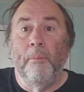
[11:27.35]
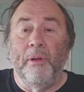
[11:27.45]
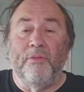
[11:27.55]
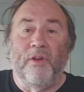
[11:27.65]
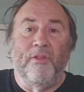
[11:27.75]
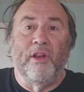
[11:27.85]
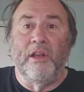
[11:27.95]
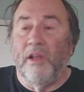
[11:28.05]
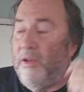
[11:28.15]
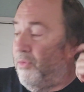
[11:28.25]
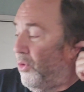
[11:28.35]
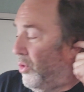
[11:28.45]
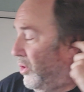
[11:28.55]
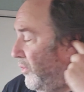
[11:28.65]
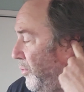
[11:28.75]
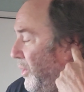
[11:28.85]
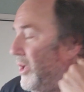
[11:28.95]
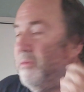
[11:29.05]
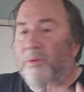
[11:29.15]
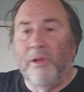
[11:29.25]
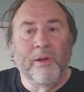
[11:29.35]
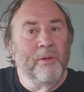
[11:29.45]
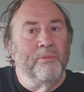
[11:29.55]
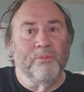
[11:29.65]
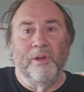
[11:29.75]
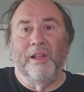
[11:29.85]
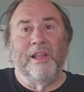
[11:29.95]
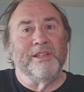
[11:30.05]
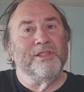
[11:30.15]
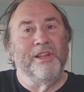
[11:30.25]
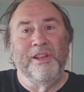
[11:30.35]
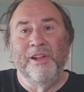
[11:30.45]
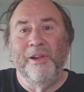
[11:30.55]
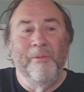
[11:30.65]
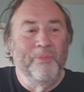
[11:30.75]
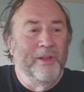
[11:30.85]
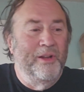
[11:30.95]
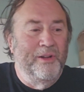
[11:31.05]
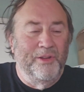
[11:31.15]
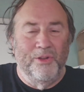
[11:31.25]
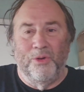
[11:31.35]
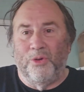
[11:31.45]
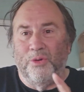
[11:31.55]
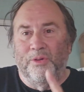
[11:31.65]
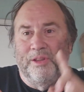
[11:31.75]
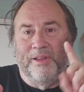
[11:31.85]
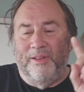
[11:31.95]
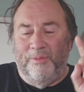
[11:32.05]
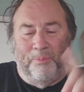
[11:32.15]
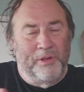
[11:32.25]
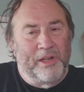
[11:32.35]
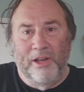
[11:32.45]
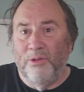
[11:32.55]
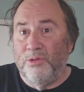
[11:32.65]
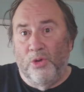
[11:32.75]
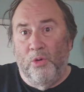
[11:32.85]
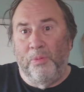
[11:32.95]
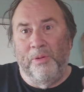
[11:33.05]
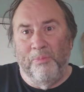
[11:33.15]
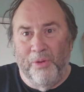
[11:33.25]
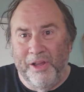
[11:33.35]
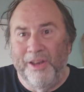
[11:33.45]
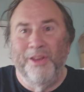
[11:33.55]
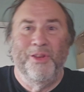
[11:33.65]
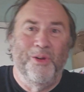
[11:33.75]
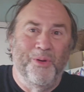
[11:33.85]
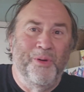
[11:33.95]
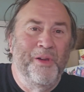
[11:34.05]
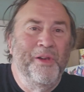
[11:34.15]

But at $5.99 for a whole loaf of bread, when like I said, you know, the potatoes, nope. Bread, no.